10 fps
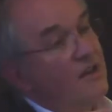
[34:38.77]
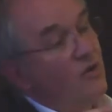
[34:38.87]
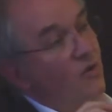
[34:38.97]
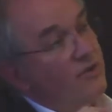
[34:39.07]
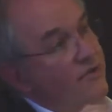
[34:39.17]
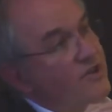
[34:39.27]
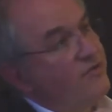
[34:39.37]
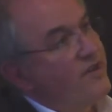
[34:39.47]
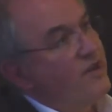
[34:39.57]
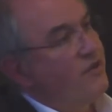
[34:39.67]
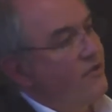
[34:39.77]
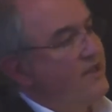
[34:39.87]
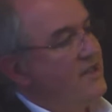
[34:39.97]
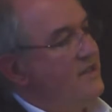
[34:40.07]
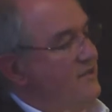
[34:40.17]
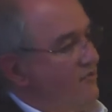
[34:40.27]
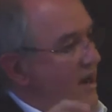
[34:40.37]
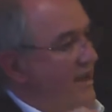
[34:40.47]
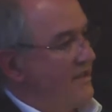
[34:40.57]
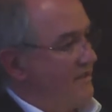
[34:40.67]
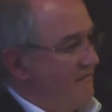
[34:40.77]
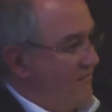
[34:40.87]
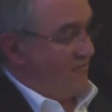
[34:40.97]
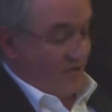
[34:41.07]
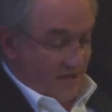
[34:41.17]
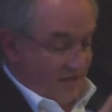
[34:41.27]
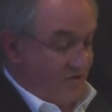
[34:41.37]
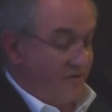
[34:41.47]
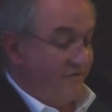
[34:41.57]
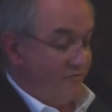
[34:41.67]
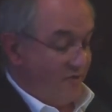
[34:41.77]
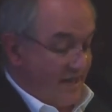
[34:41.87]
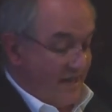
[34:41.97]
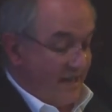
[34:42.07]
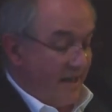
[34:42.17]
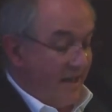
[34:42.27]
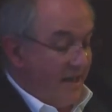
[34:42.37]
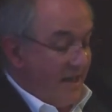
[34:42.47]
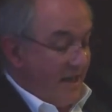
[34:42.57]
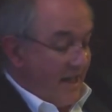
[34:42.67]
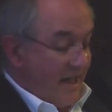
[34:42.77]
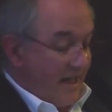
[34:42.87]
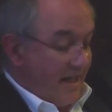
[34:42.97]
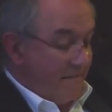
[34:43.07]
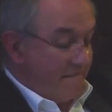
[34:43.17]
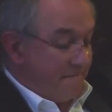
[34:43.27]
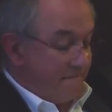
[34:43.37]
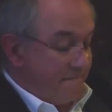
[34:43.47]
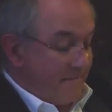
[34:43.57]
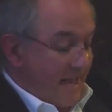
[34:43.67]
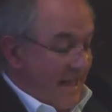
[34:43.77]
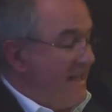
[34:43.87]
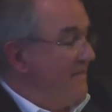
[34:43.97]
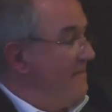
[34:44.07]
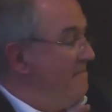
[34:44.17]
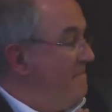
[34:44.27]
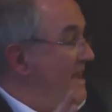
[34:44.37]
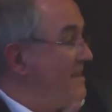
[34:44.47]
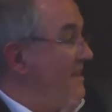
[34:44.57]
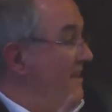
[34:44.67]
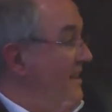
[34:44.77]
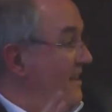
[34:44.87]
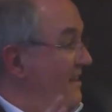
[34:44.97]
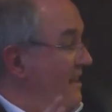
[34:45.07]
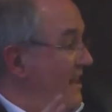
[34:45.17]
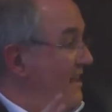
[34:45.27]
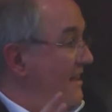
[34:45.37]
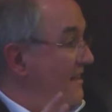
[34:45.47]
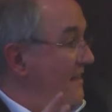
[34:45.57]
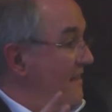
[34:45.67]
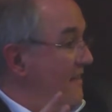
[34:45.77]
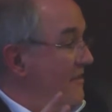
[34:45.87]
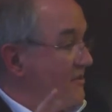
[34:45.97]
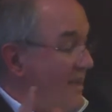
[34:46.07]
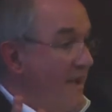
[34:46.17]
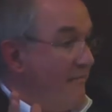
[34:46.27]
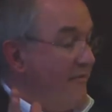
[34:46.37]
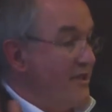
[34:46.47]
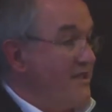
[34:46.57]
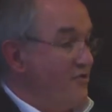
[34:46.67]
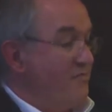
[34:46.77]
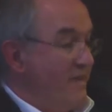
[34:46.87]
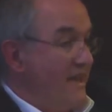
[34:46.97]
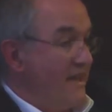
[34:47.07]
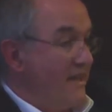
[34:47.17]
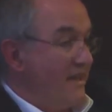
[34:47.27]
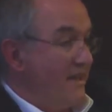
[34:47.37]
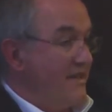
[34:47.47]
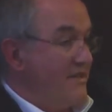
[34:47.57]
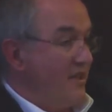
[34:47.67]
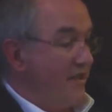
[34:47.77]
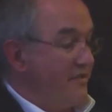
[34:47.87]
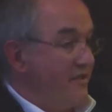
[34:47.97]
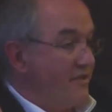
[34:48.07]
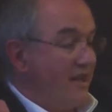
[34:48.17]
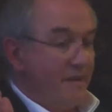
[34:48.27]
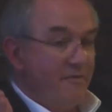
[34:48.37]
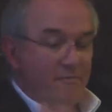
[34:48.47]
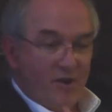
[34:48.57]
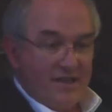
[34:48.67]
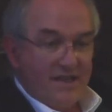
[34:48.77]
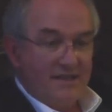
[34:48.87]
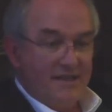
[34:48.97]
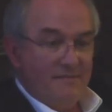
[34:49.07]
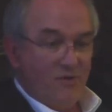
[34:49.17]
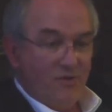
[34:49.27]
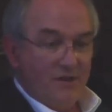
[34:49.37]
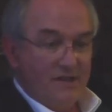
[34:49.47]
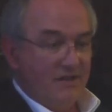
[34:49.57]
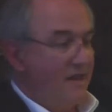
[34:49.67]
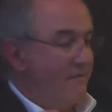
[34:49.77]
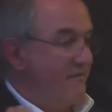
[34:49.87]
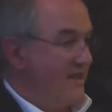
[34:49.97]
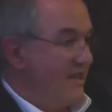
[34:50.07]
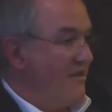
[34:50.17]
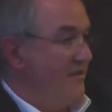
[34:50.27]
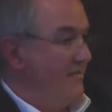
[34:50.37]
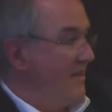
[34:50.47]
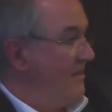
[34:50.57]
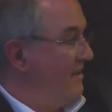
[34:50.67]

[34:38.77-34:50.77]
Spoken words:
called Territory, Authorities and Rights, really deserves reading. And basically, the time for decision making is not the time of politics anymore, it's the time of the economy.